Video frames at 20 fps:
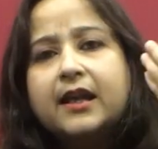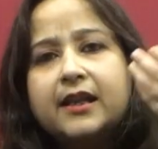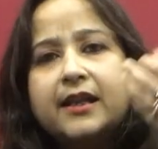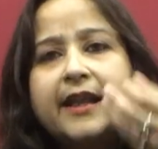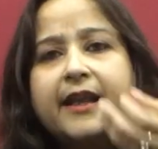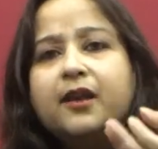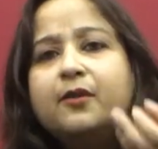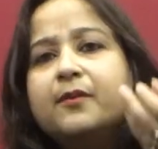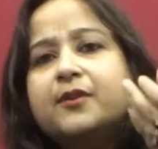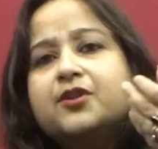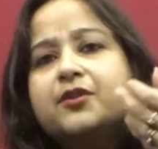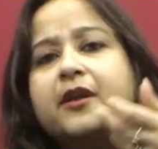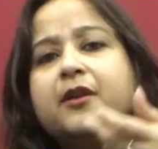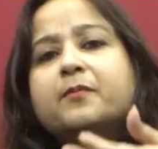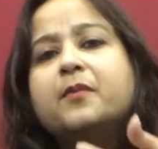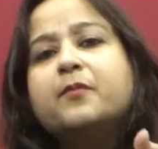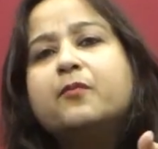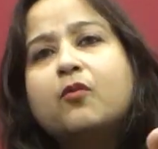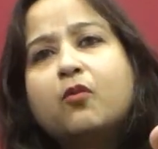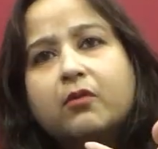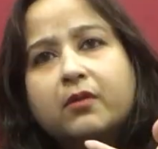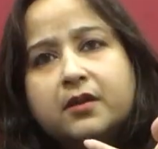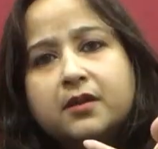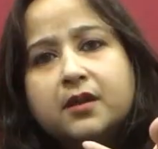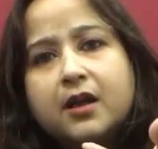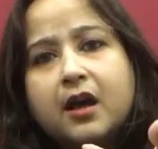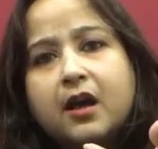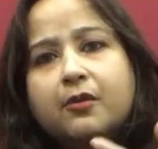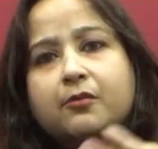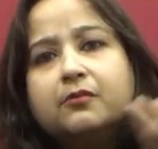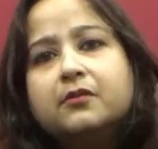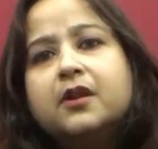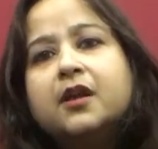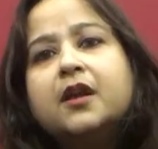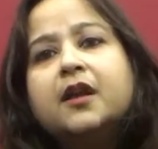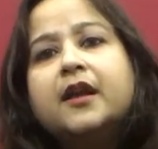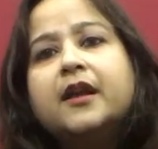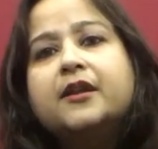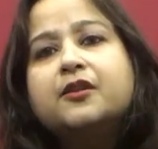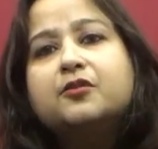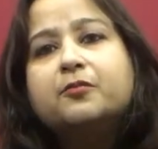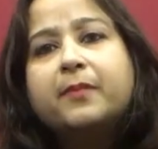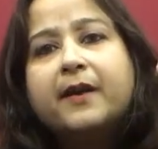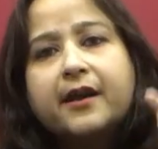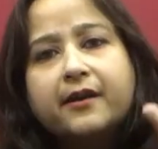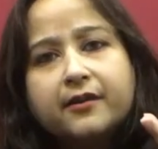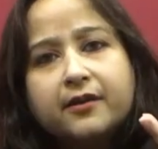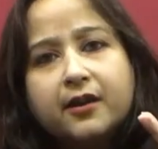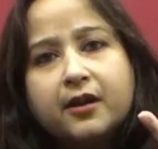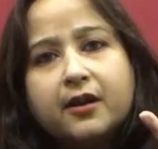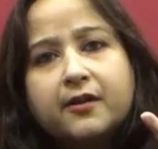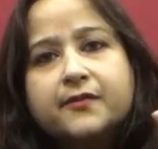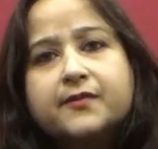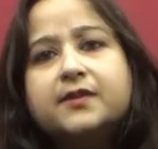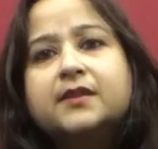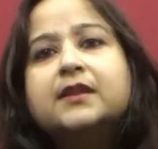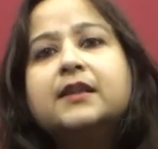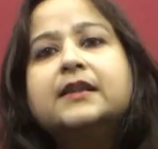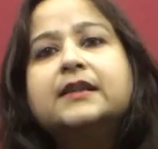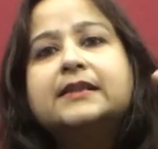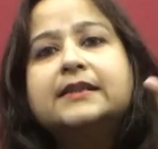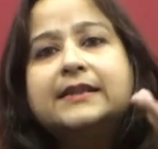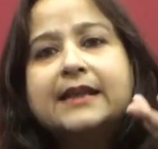And language can be broken down into paragraphs,